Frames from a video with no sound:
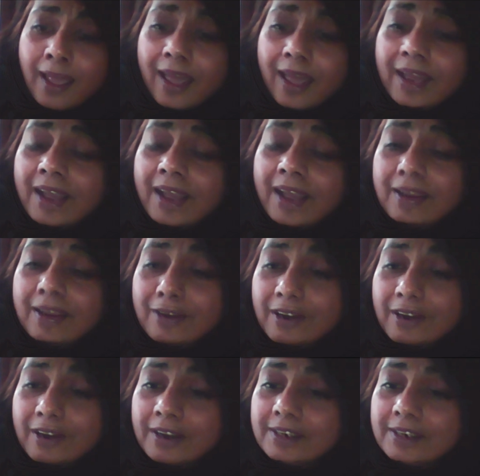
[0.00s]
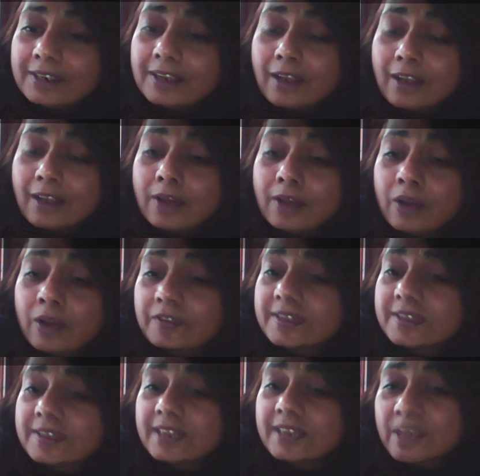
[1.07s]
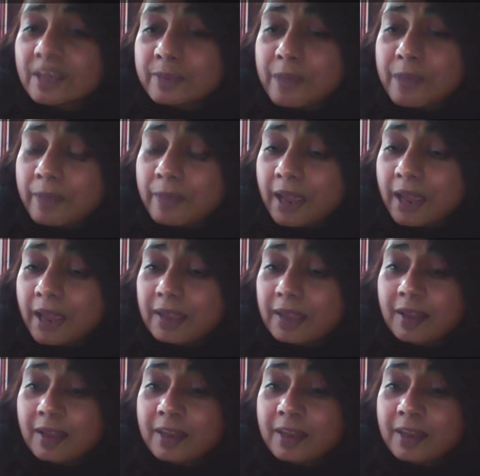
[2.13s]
and I heard all of a sudden I'm in my backyard,